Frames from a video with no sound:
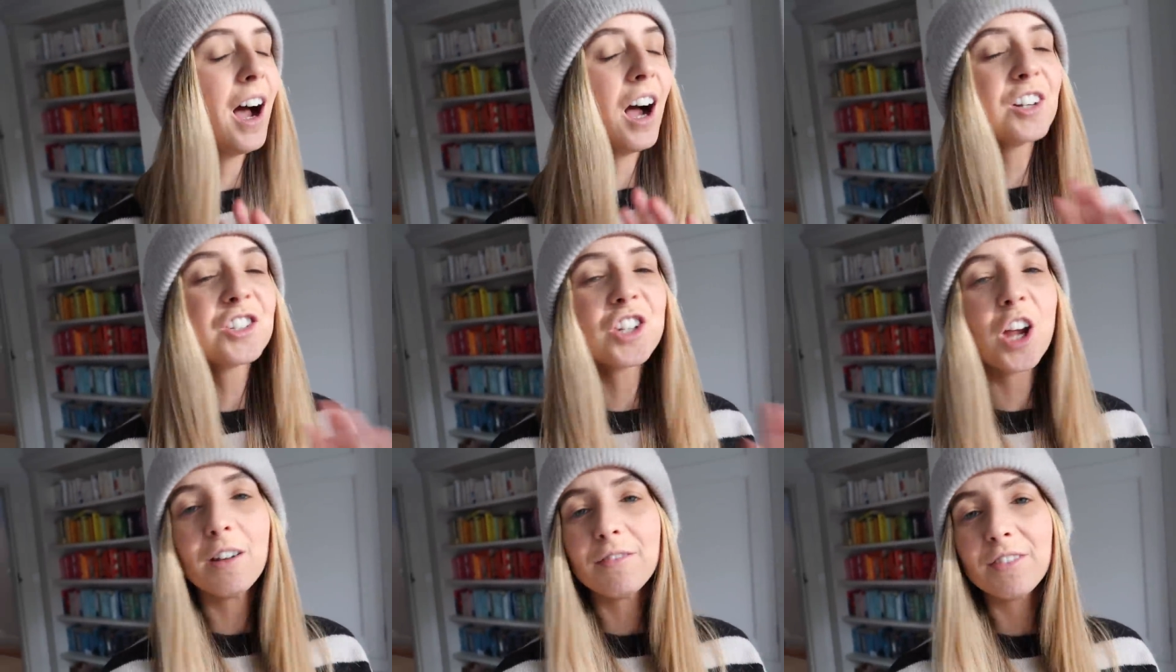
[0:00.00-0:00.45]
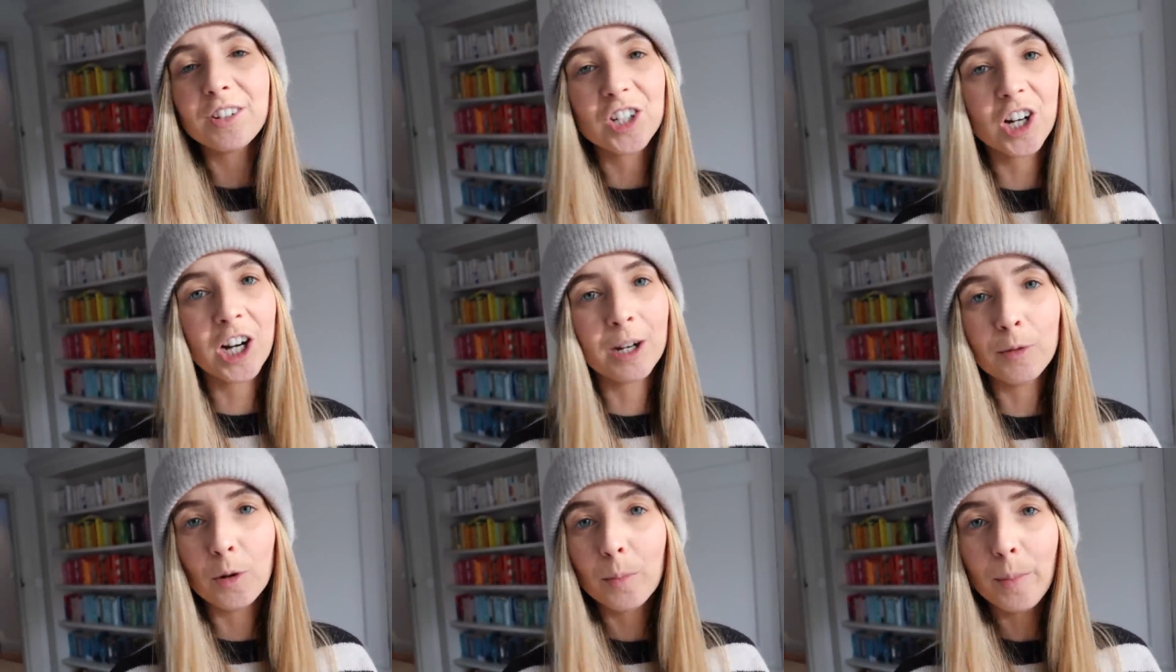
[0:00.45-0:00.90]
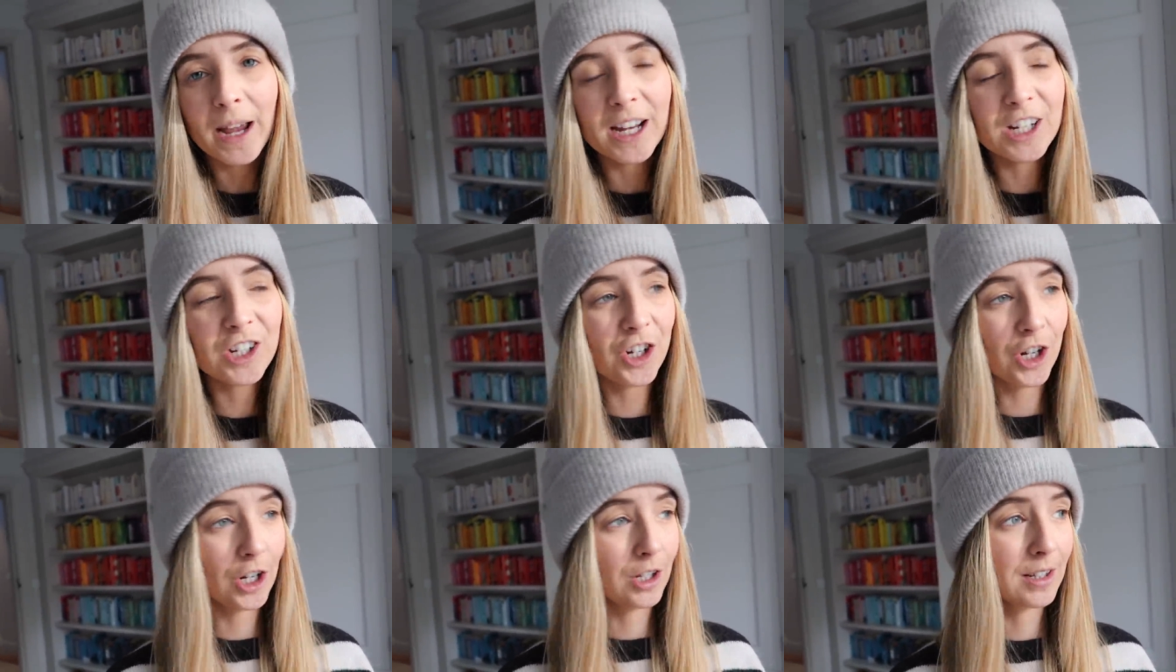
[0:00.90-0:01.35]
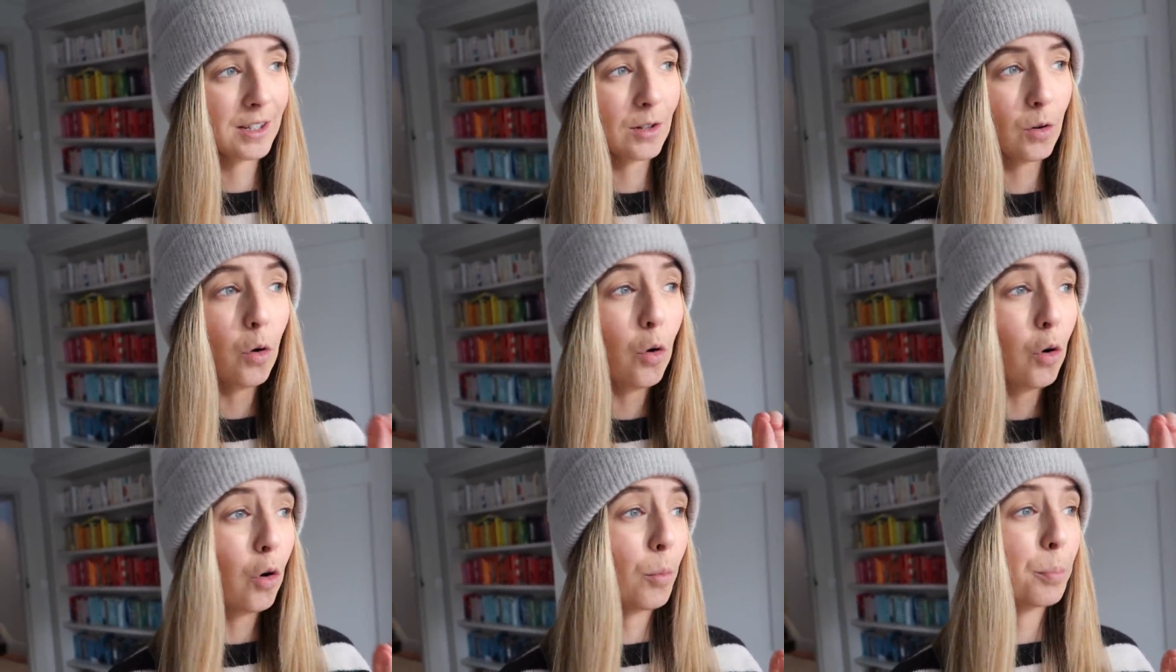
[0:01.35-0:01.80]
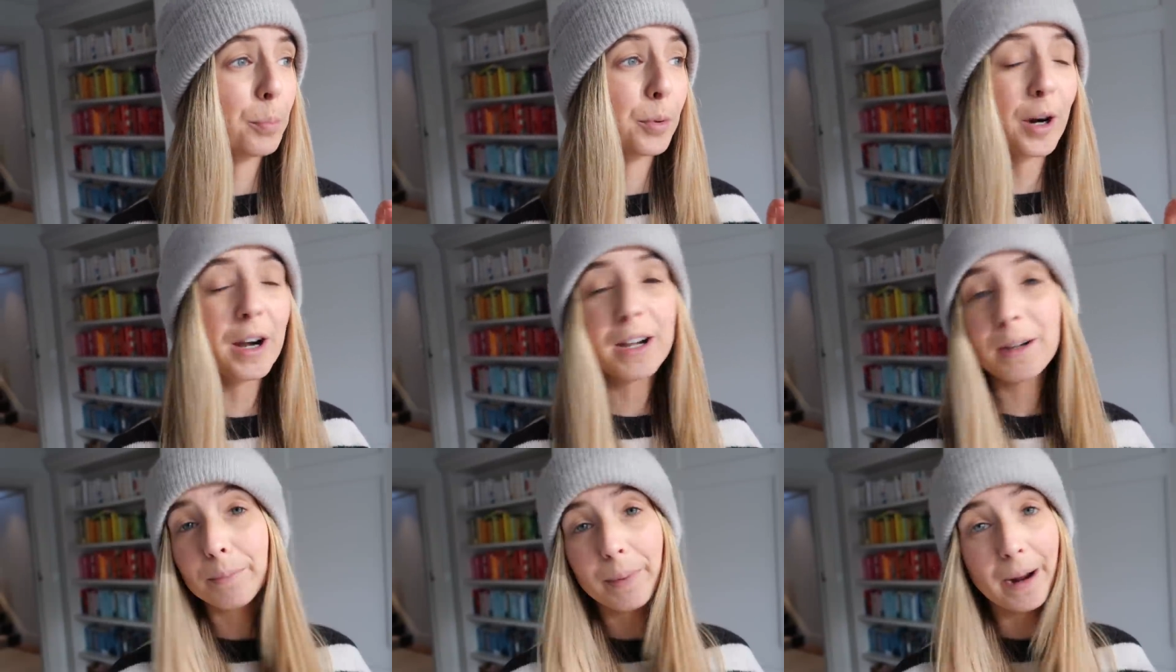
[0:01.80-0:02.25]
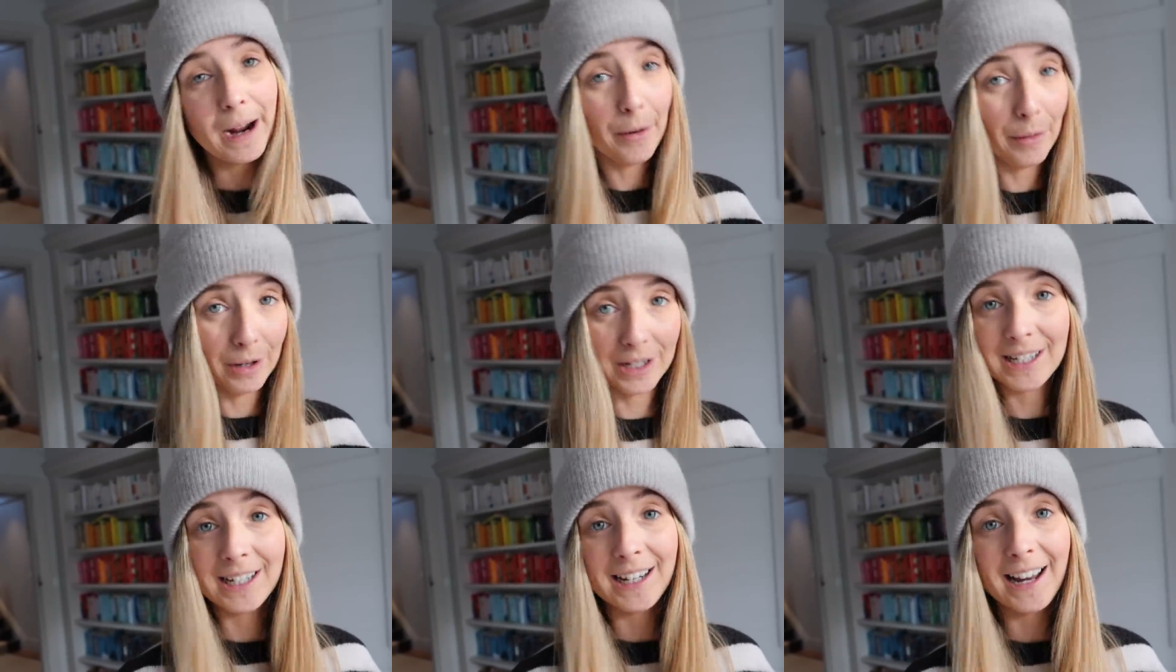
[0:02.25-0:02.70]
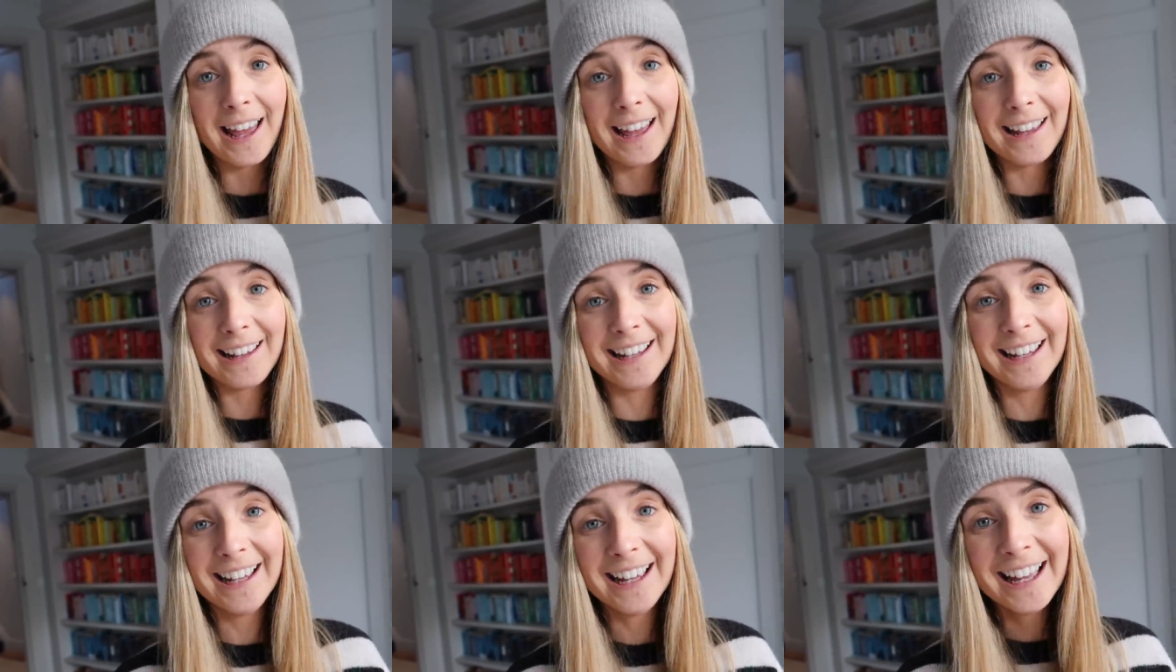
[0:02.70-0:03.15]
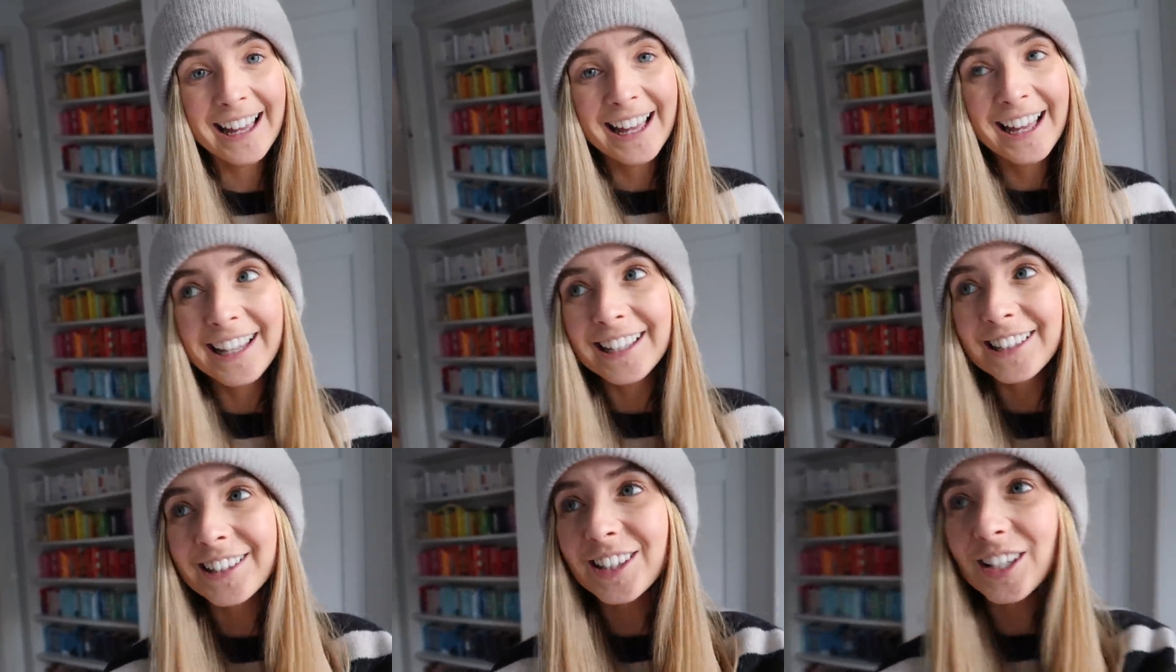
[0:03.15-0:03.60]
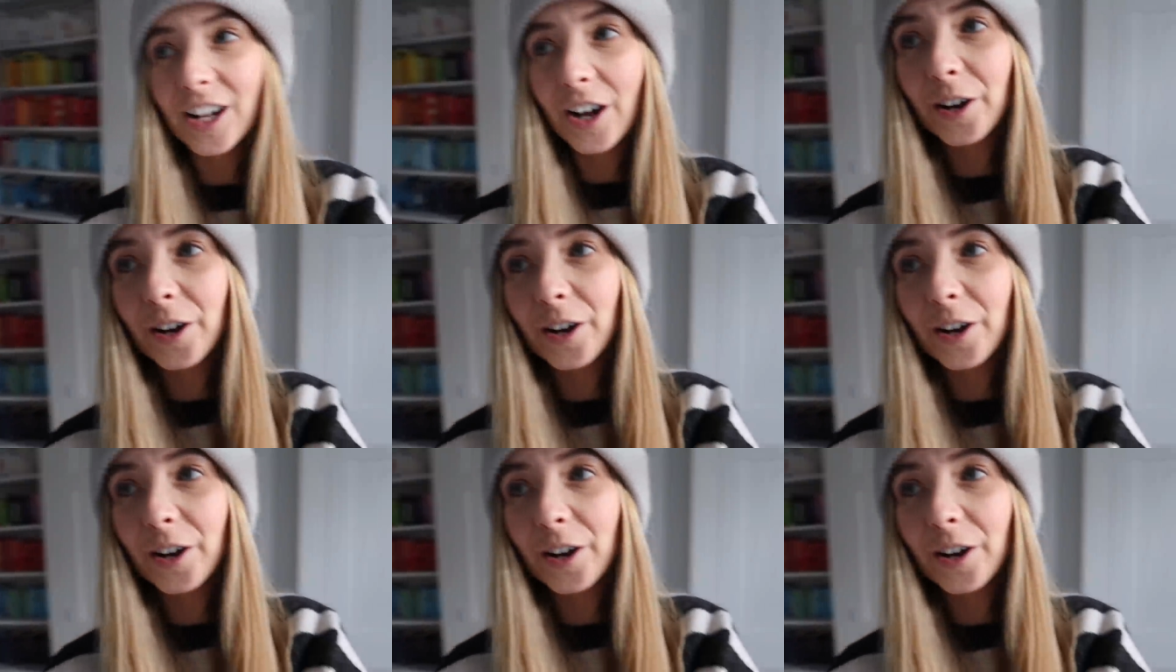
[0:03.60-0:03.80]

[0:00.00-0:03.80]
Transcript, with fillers: I don't have the time or patience or brain power today. So